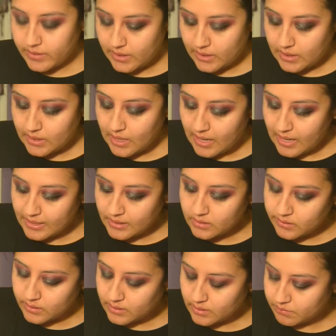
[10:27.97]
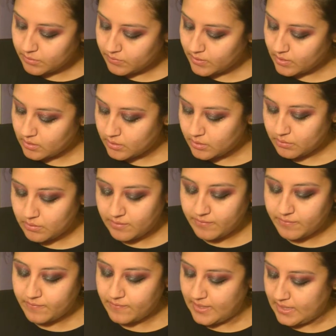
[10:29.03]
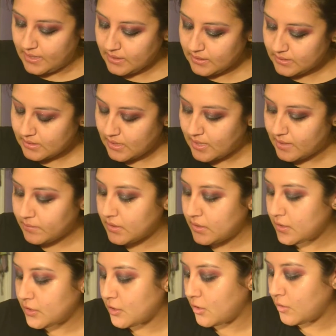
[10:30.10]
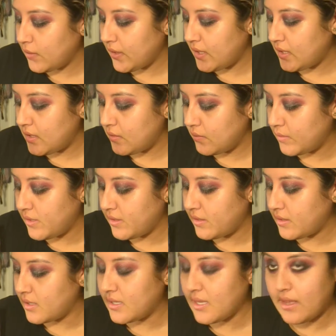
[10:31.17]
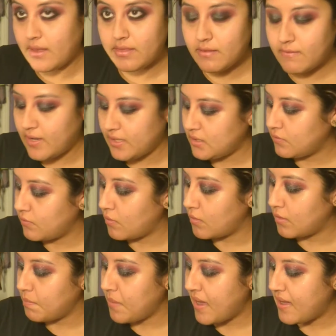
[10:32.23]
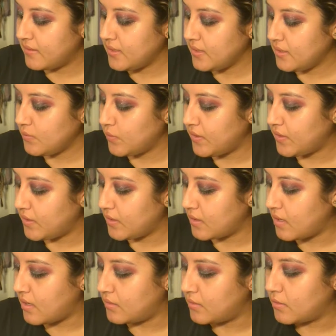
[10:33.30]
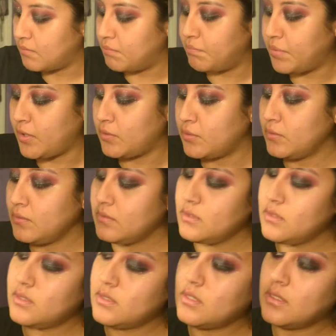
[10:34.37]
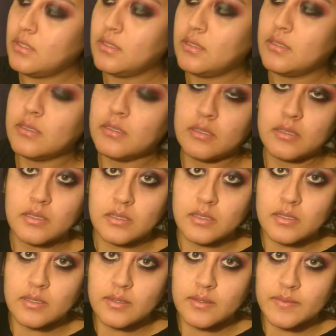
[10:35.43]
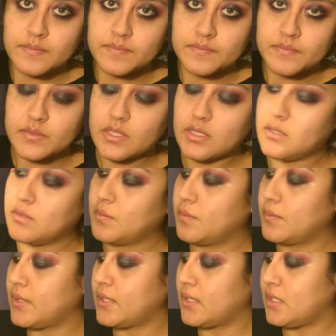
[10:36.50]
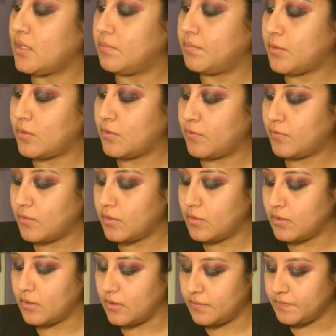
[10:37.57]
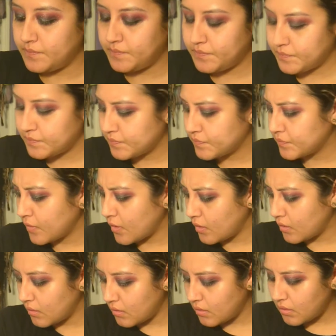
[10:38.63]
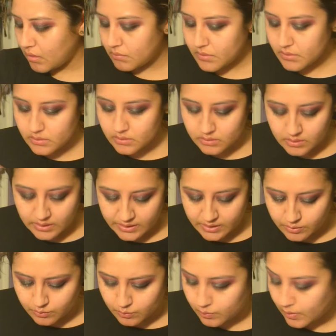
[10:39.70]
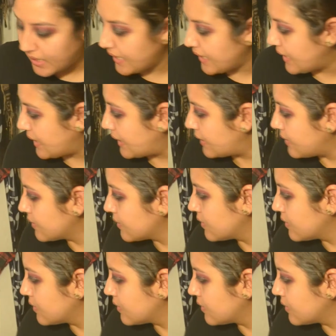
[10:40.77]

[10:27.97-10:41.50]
the eye look and moving on to our face, I'm going to go in with, again, the Vice 4 palette with the color Bones. So it's really beautiful, almost like gray,